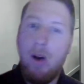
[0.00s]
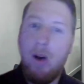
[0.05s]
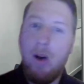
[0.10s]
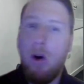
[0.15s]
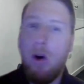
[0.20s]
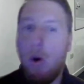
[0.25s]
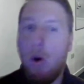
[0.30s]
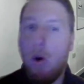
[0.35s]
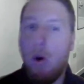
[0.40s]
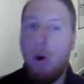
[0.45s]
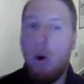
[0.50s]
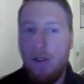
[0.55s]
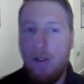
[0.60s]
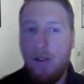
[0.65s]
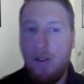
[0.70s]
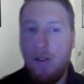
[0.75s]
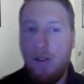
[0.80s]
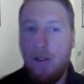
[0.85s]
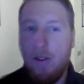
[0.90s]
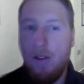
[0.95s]

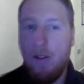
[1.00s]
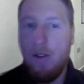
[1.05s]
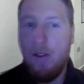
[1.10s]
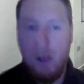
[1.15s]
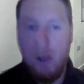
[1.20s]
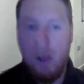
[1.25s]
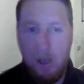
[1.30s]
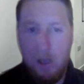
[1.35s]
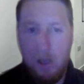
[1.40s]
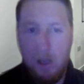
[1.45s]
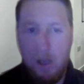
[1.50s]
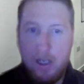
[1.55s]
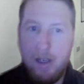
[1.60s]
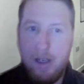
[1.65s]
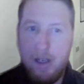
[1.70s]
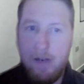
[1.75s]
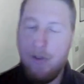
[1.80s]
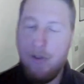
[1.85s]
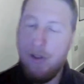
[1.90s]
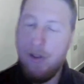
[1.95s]
or
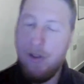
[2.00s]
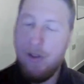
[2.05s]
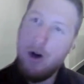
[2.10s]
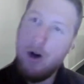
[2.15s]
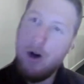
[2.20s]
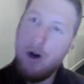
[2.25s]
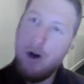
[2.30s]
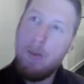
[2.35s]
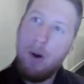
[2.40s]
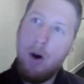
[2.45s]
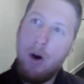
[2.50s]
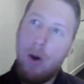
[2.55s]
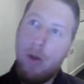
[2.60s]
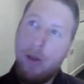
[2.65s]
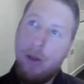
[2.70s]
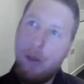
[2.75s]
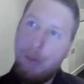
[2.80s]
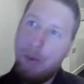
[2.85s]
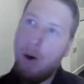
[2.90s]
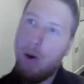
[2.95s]
if the
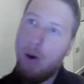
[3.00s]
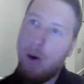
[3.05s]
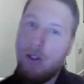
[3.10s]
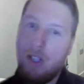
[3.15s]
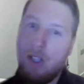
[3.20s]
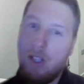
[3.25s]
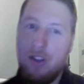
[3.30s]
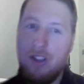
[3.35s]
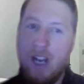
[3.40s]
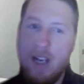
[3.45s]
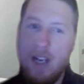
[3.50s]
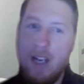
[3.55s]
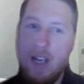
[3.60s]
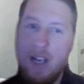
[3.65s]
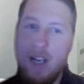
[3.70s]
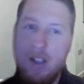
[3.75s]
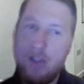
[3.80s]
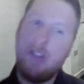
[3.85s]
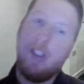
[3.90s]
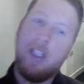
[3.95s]
job or the
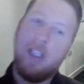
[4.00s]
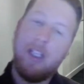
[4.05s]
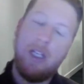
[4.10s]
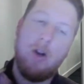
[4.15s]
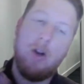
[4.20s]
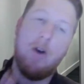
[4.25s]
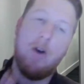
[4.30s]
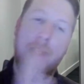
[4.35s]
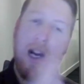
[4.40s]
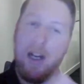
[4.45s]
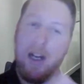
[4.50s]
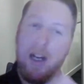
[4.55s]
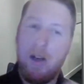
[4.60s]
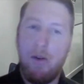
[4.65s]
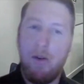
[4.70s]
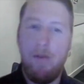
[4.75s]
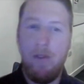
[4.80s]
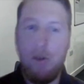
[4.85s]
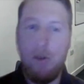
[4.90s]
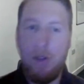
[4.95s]
process changes, then you go
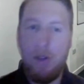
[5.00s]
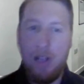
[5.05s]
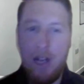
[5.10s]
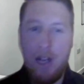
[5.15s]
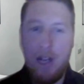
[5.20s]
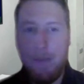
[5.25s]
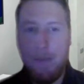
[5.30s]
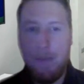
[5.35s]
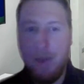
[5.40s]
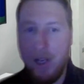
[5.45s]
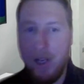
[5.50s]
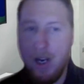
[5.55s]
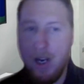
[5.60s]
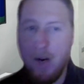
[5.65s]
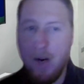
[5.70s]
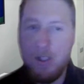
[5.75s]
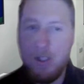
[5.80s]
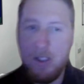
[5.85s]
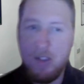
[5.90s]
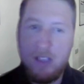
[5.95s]
back and review that
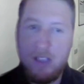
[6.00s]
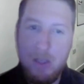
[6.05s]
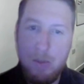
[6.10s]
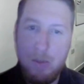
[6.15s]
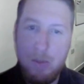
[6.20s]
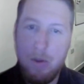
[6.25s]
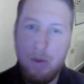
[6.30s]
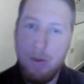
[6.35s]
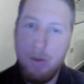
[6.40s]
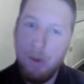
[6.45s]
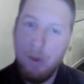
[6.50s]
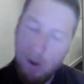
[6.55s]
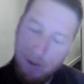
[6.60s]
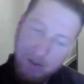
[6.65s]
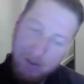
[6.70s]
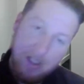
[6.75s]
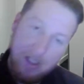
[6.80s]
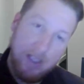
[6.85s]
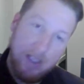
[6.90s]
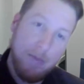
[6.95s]
risk assessment,
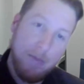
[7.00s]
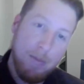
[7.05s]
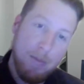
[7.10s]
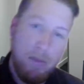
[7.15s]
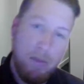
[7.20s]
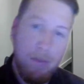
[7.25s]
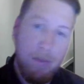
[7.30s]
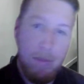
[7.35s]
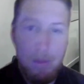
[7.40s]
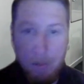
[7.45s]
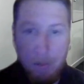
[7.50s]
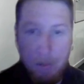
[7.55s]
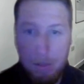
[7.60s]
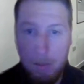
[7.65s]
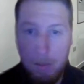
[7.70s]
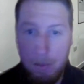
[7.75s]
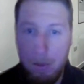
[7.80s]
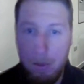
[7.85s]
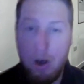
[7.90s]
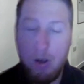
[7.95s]
obviously
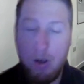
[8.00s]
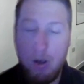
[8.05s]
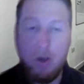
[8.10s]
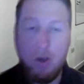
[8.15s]
more